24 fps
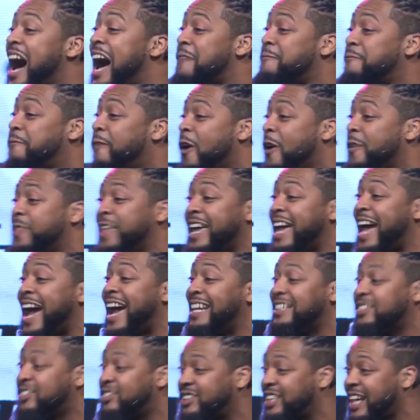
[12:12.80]
for the
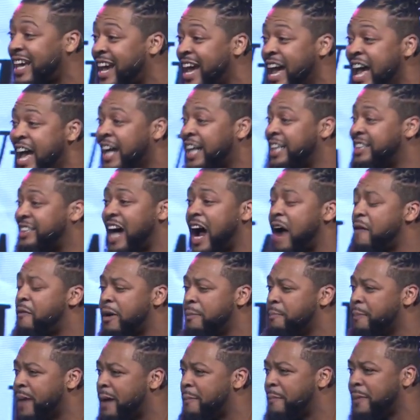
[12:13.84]
AC because I
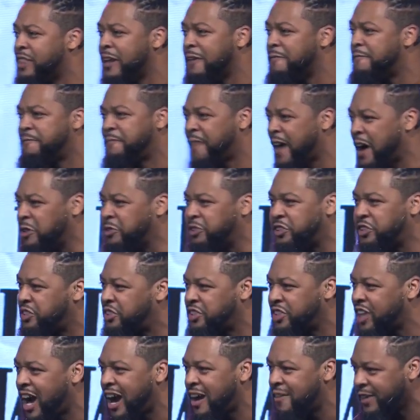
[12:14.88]
remember the first
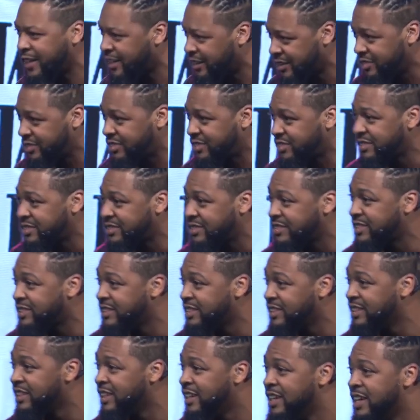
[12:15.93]
service.
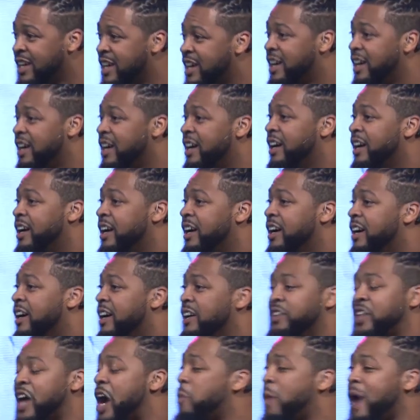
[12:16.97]

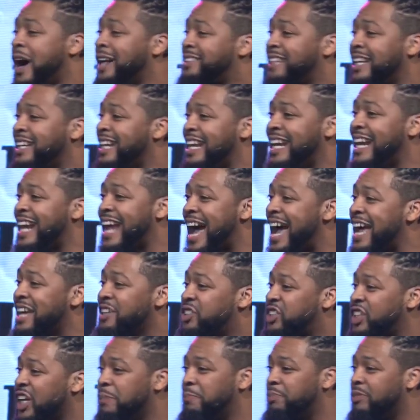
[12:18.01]
There wasn't any
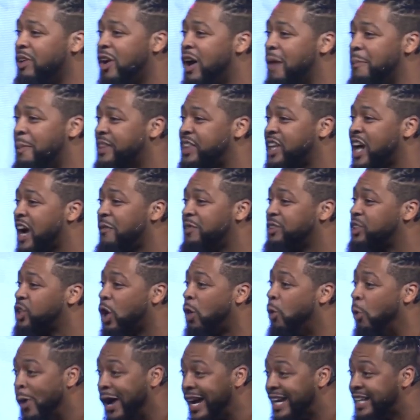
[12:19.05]
AC blowing, but there was
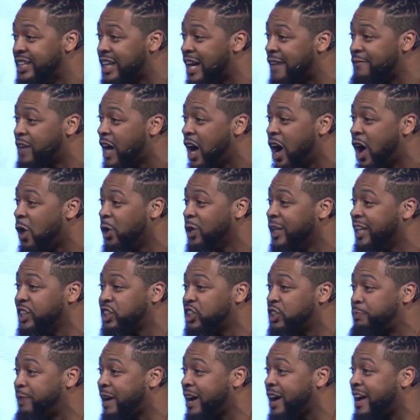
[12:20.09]
a wind of the Holy
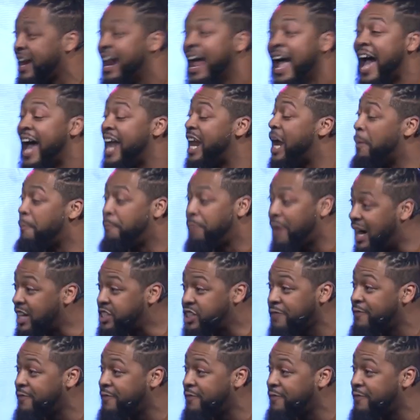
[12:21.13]
Spirit and a bunch of